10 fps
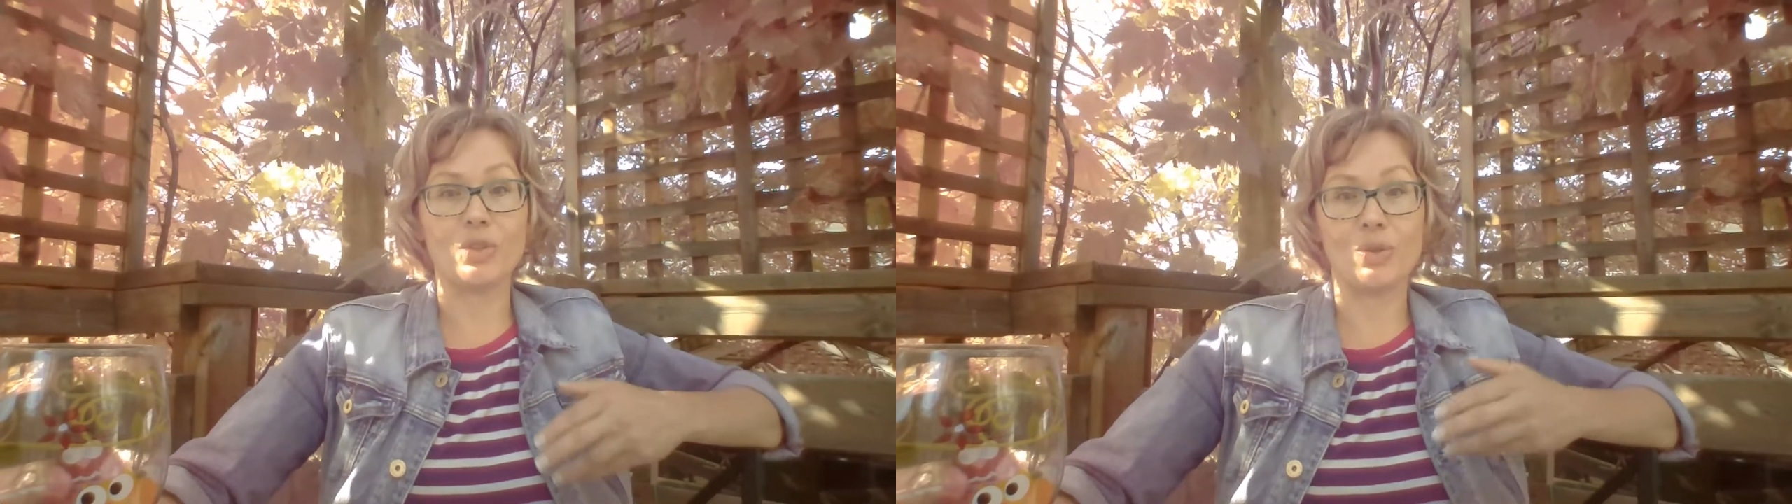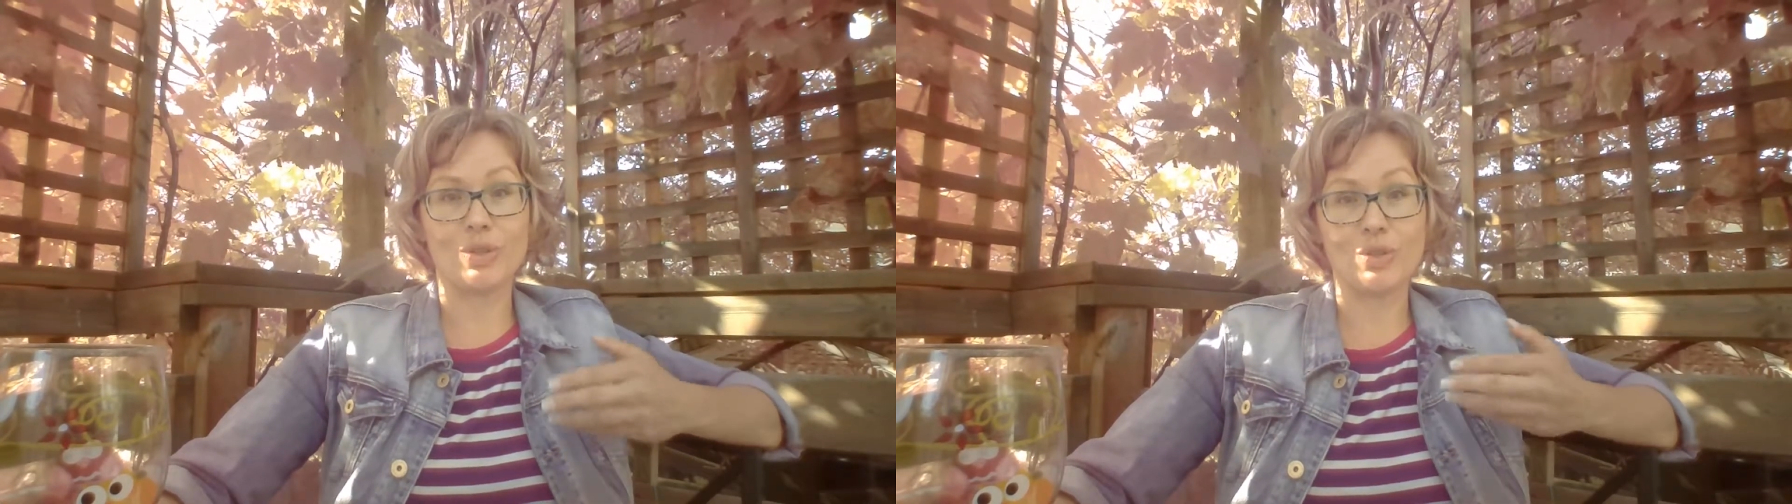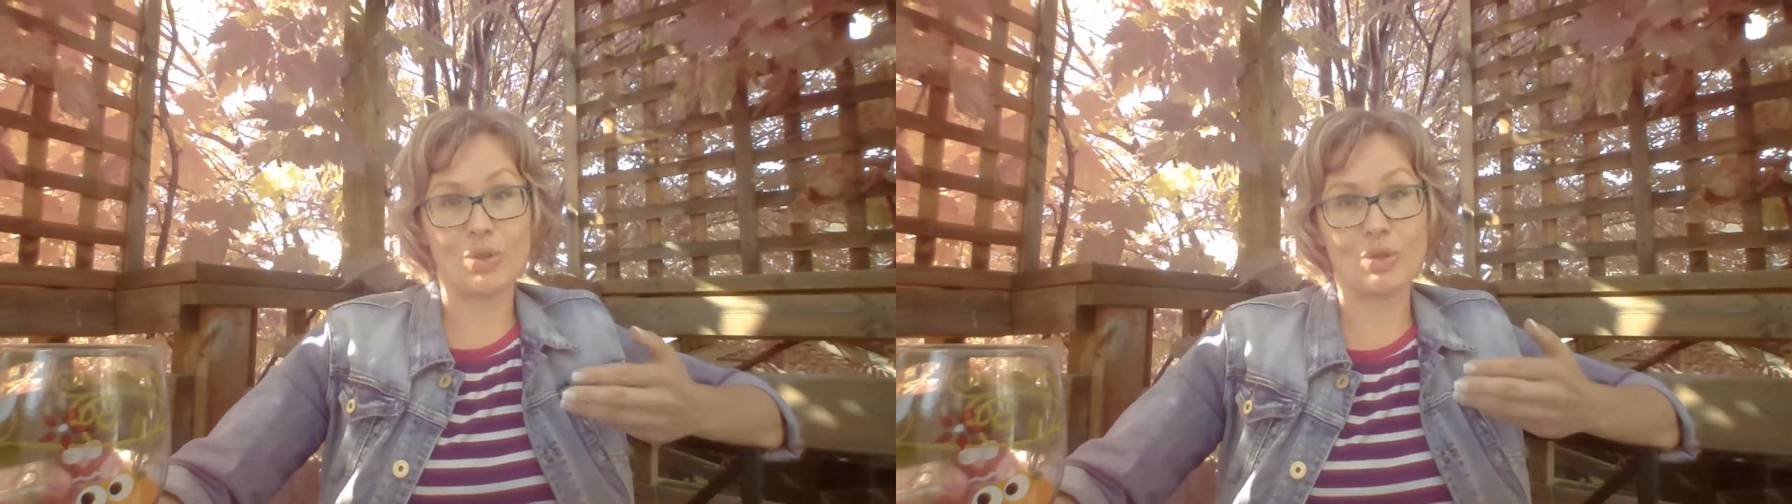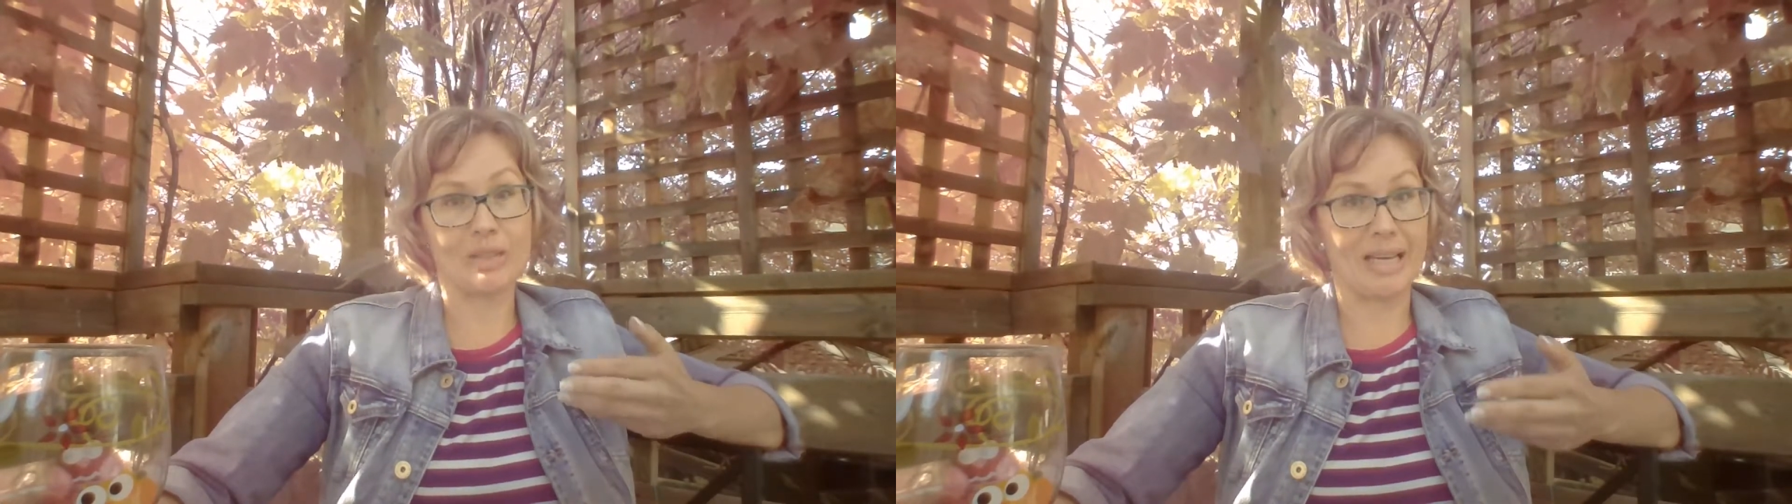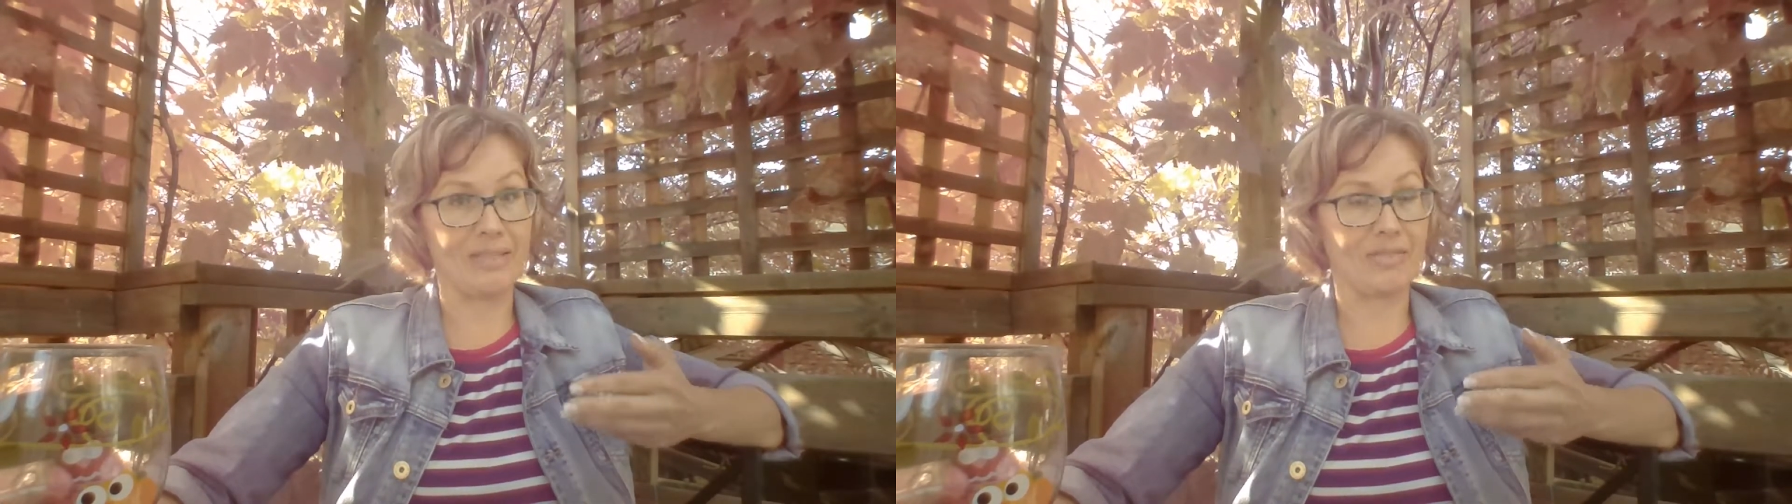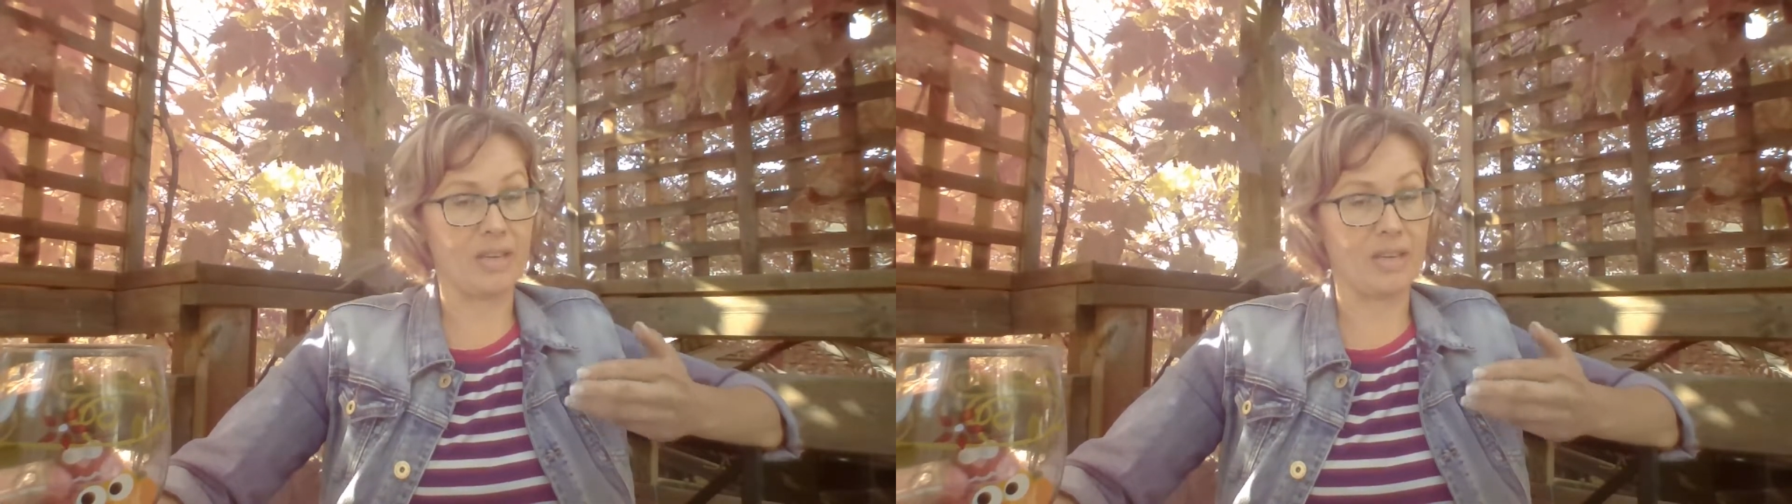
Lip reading: you can turn life